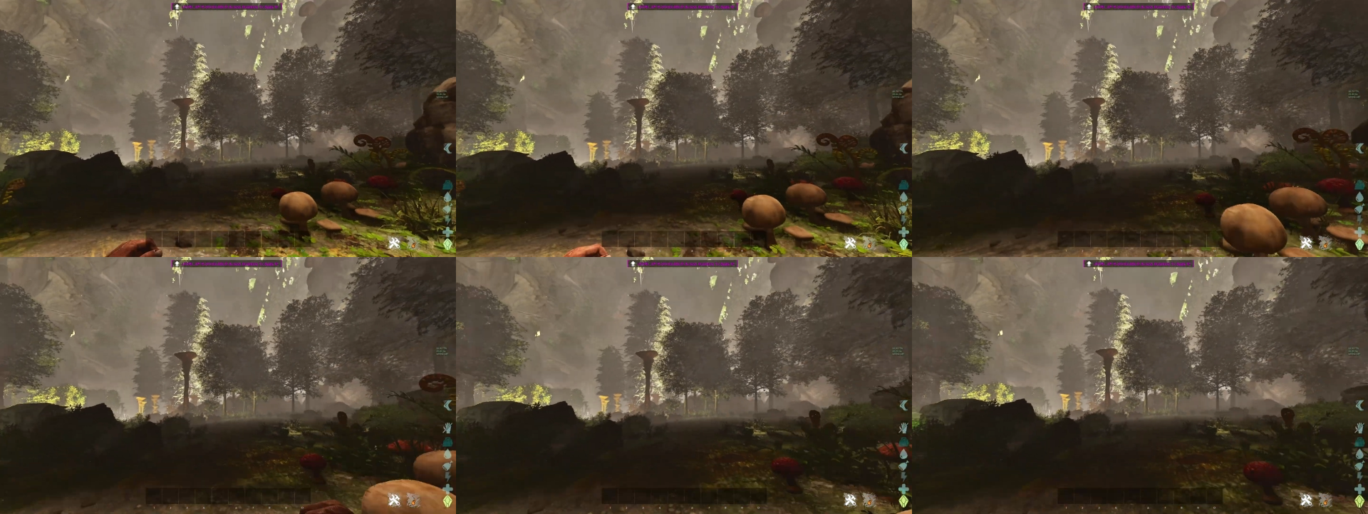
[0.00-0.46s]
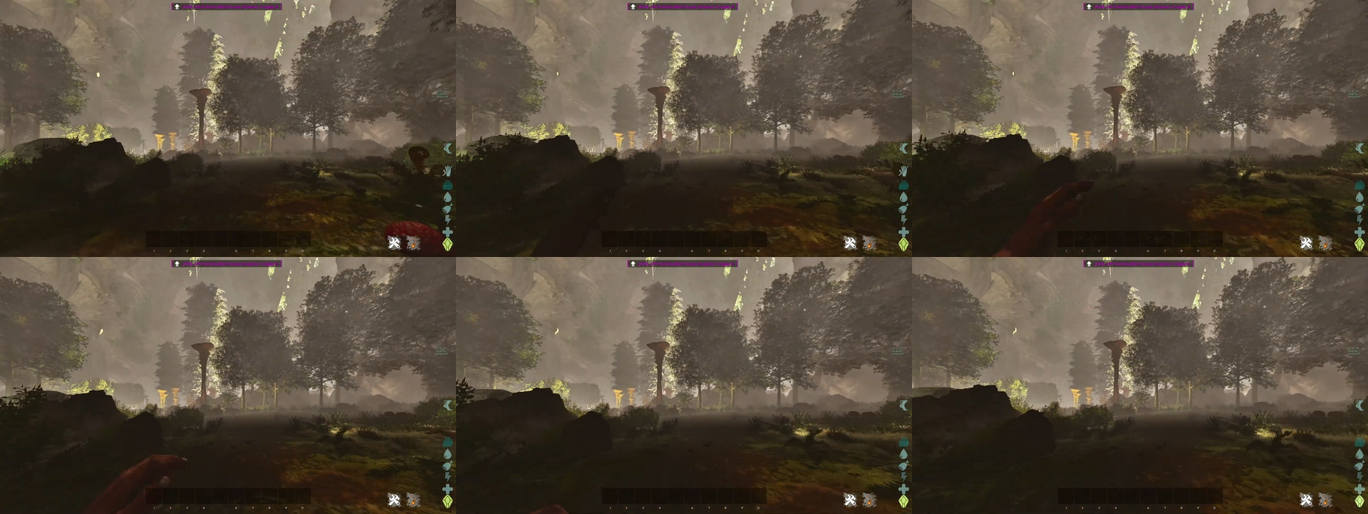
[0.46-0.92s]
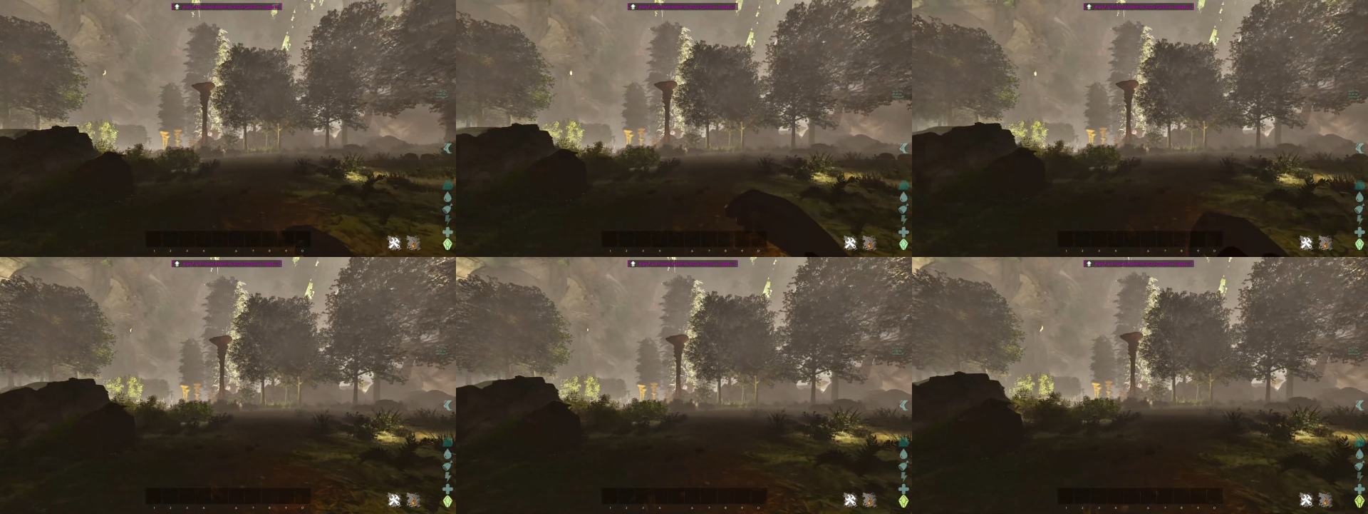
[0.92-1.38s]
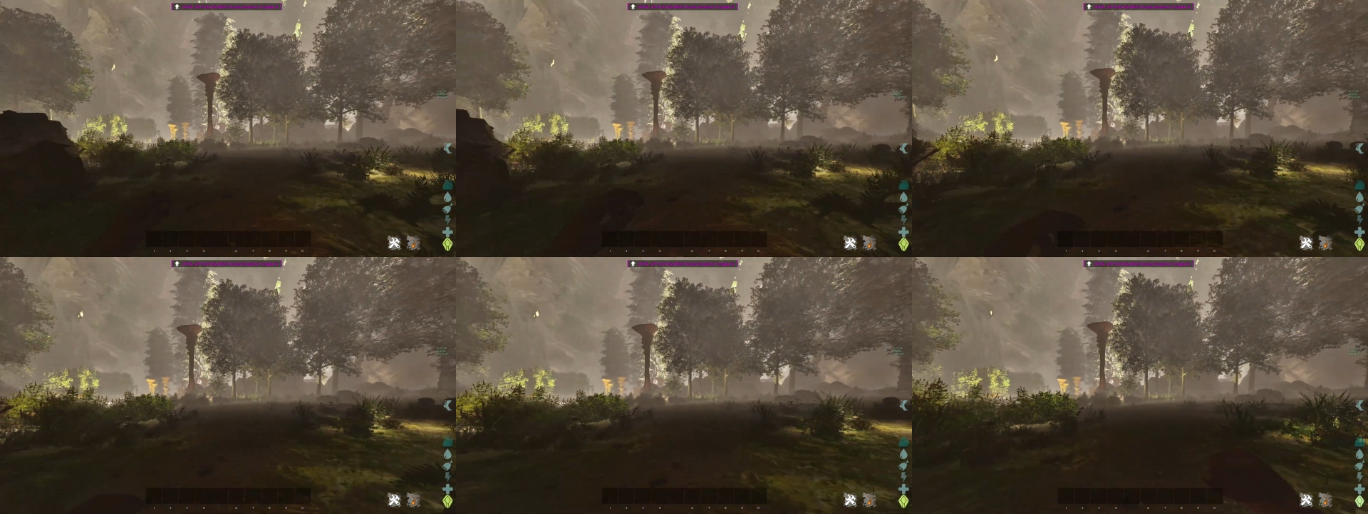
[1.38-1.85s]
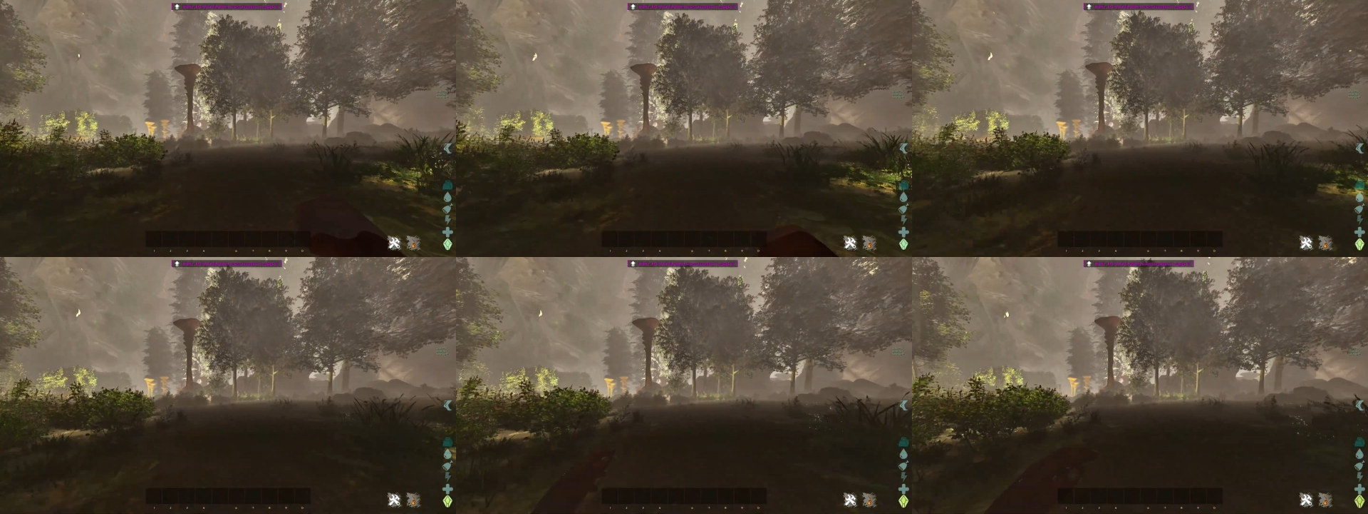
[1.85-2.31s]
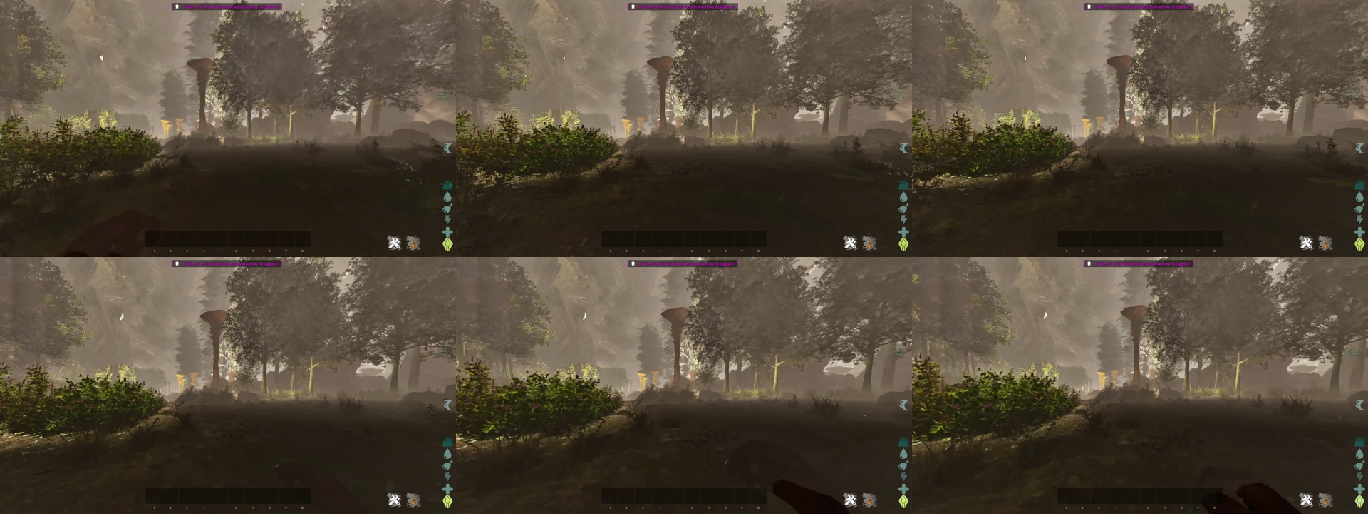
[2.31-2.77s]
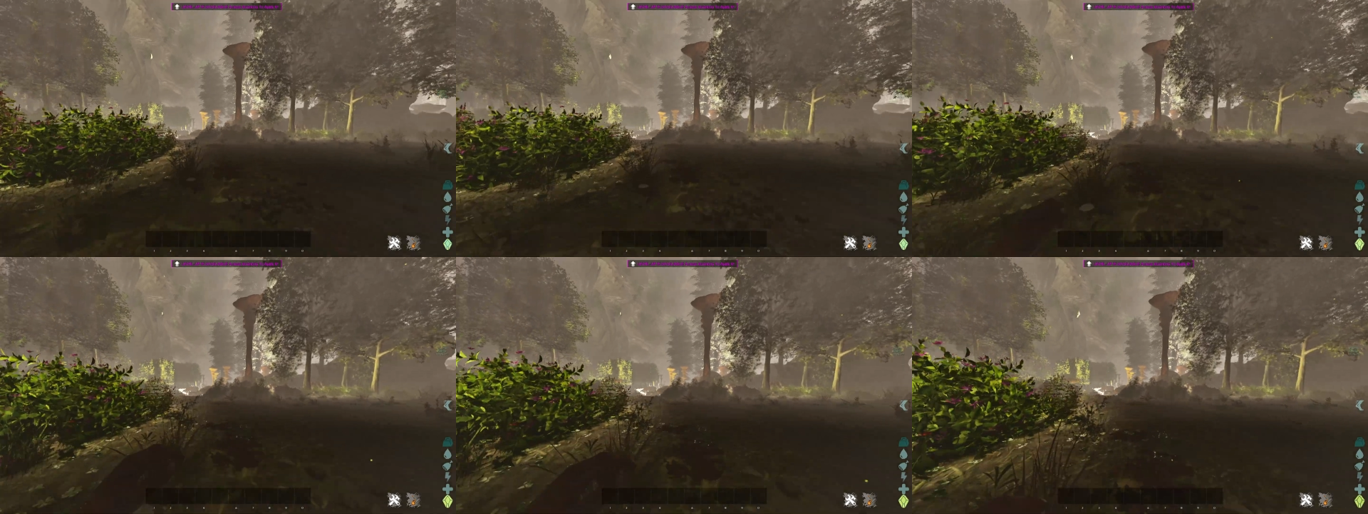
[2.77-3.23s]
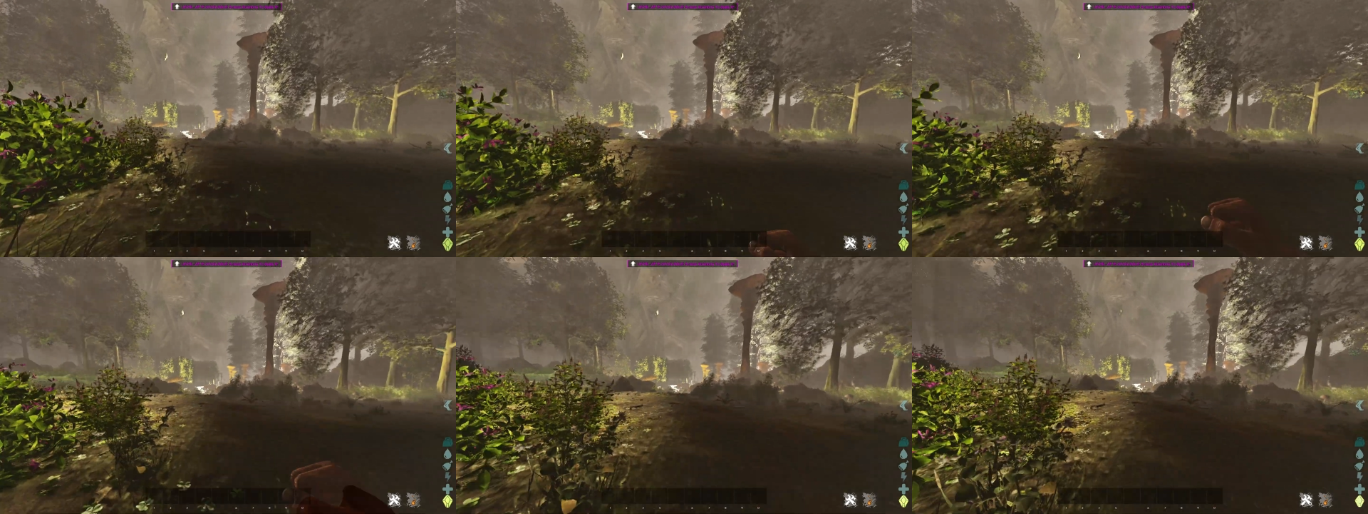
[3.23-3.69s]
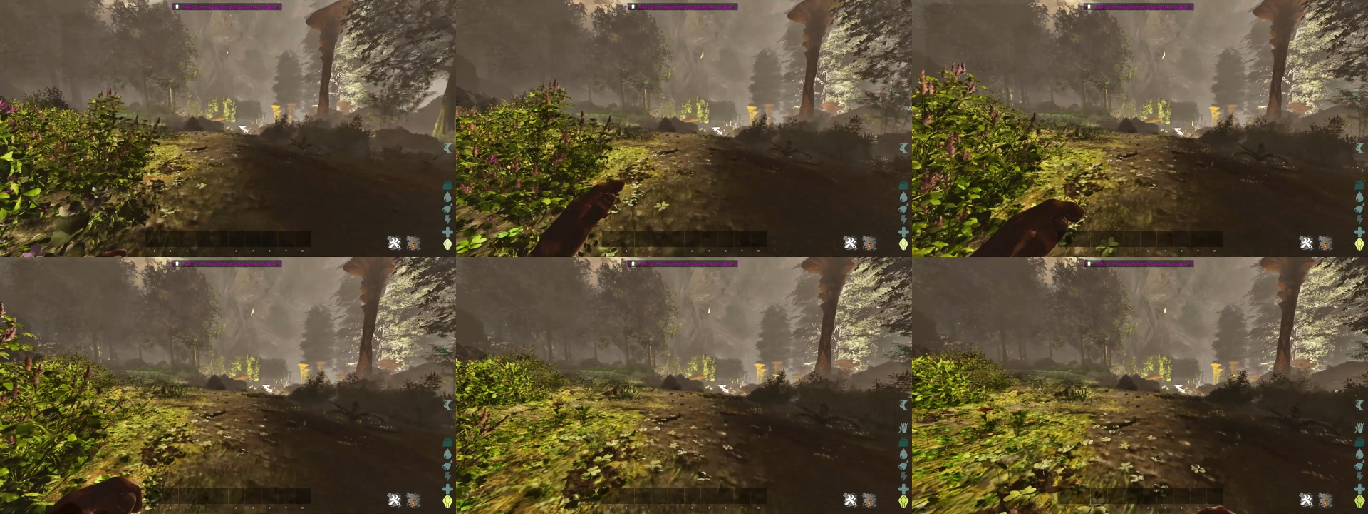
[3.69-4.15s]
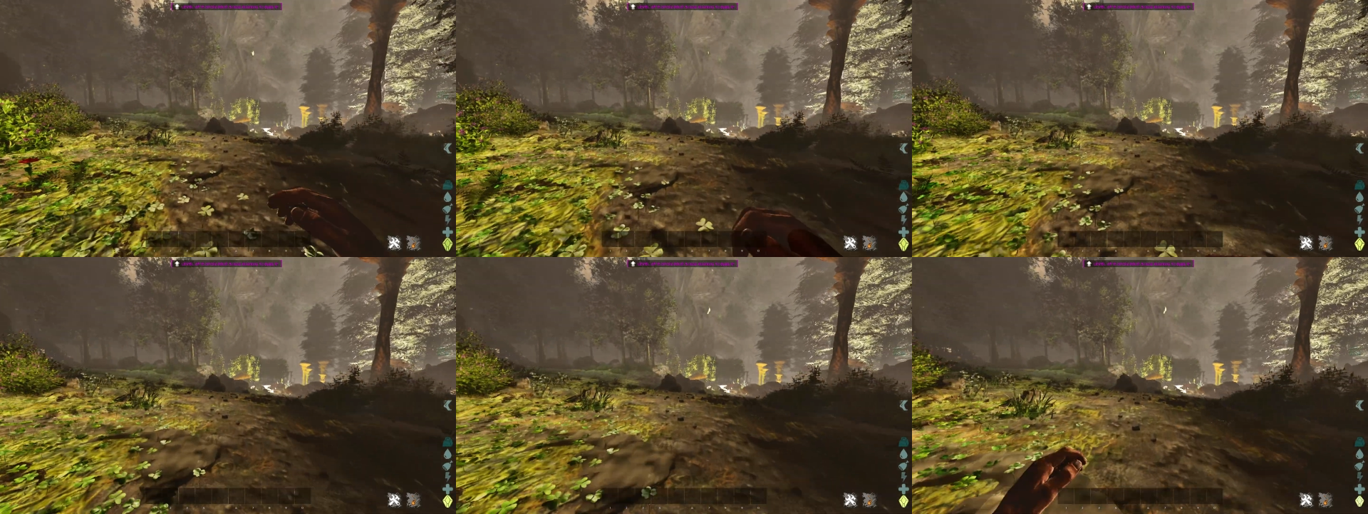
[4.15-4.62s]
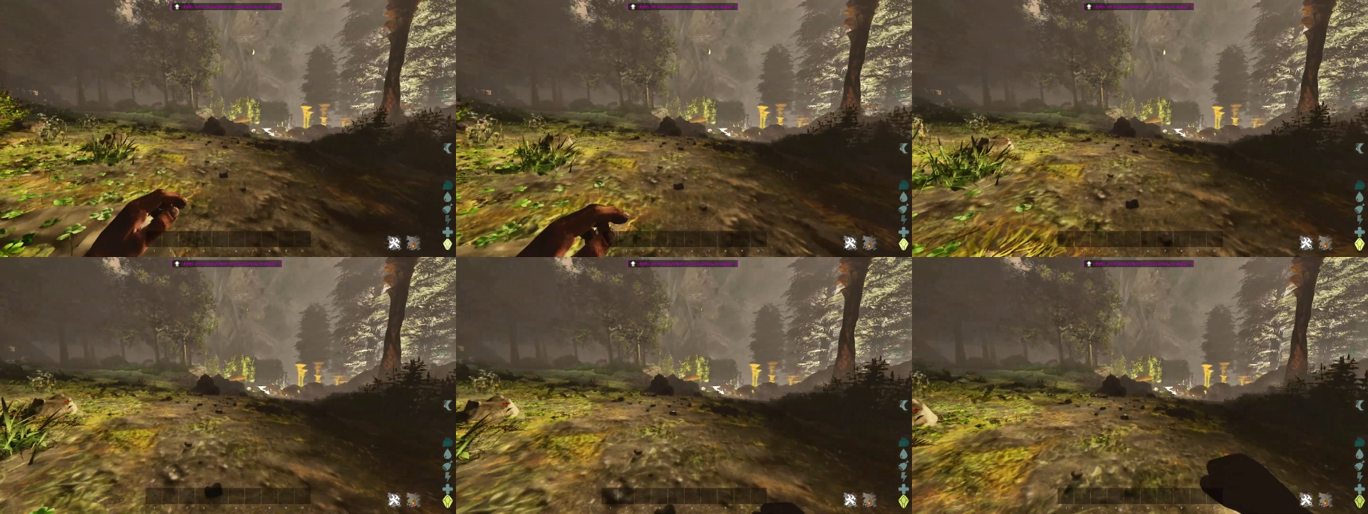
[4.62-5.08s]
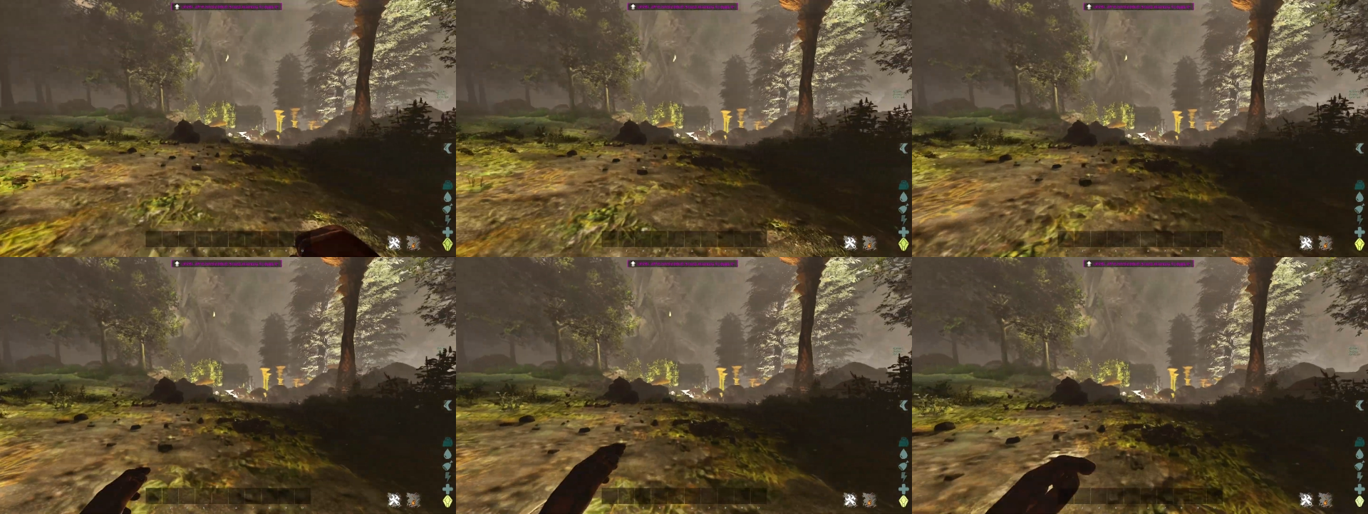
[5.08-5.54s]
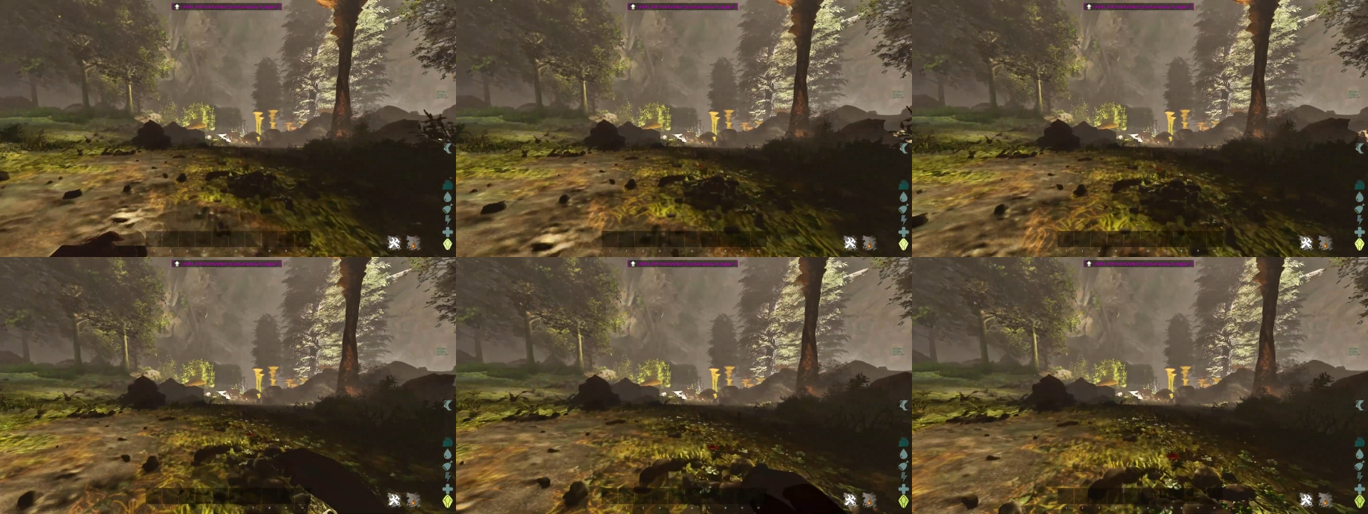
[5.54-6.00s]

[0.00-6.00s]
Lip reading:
No face is visible, so there are no lips to read.